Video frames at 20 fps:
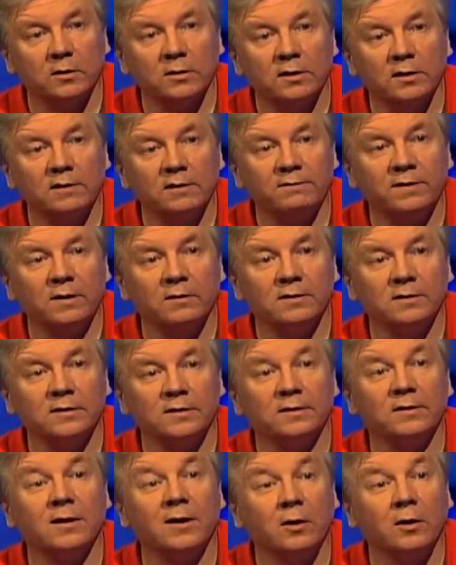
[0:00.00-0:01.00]
All that they found is
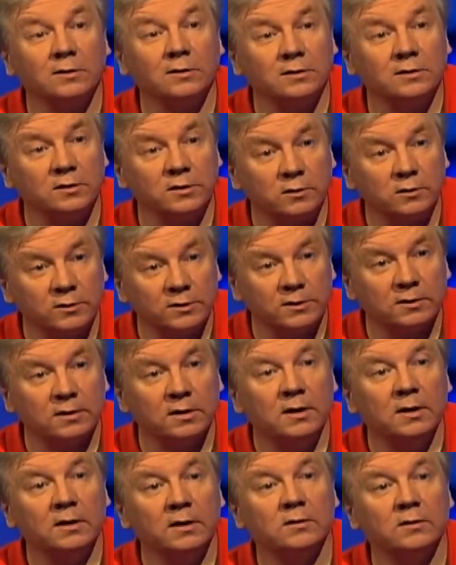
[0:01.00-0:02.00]
that the Constitution